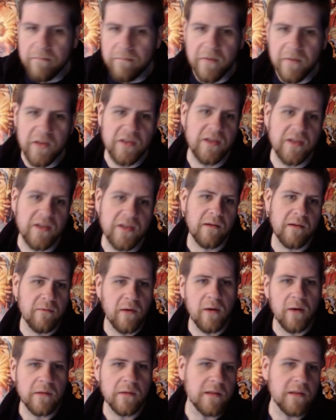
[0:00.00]
there's nothing
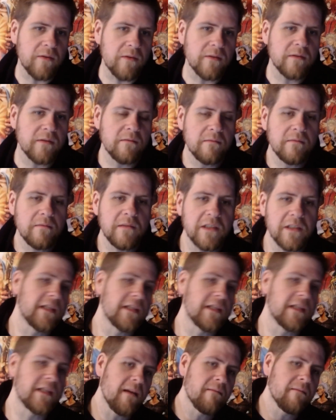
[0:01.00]
wrong with those. You just
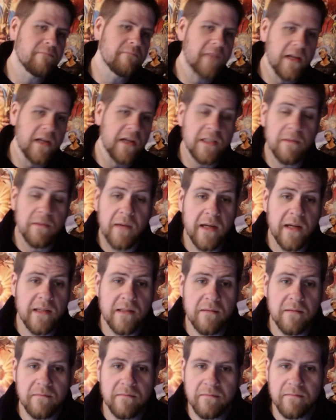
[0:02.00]
can't customize
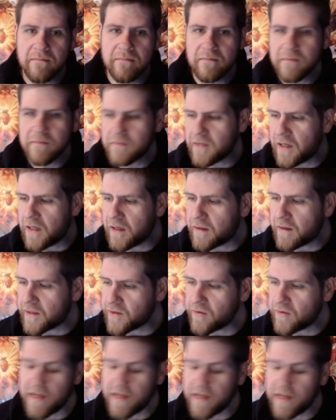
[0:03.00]
them like
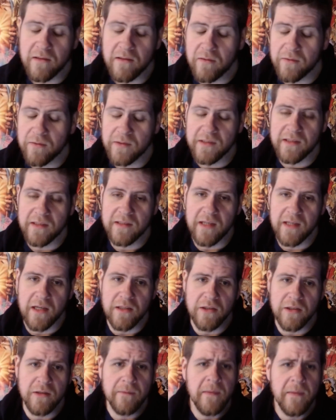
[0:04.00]
you can the DualSense
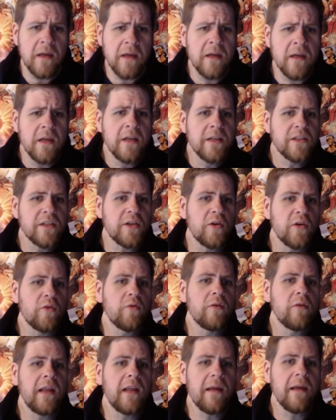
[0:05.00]
Edge. So
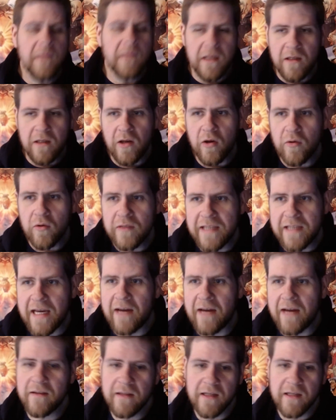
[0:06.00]
let me know
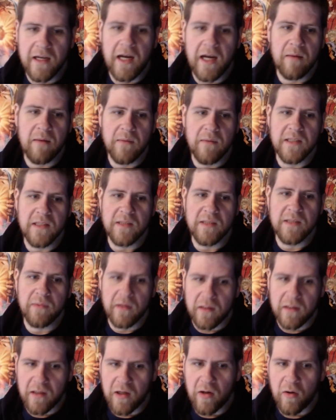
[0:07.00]
down in the comments
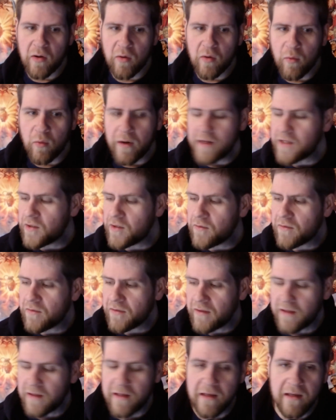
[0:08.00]
below. What do you
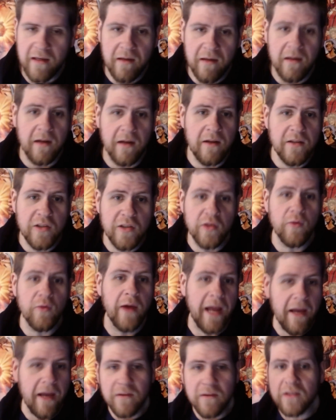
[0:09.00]
think? Do you
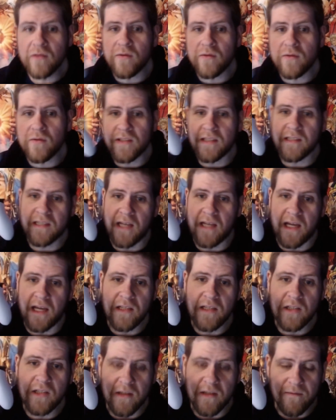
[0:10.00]
have a DualSense
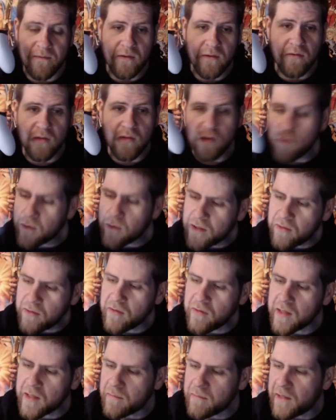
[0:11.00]
Edge? And if you do, what do you
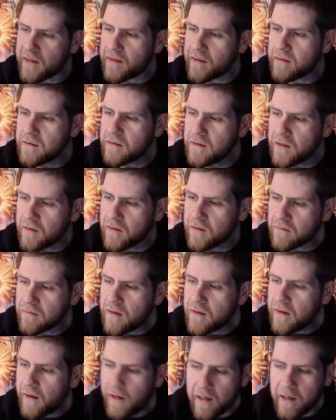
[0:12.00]
think about it?
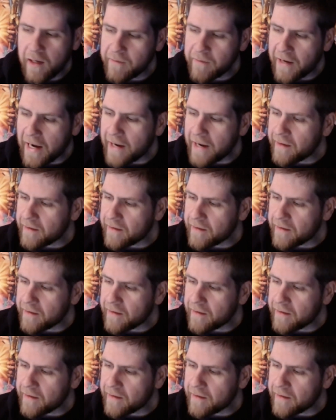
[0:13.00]
I mean,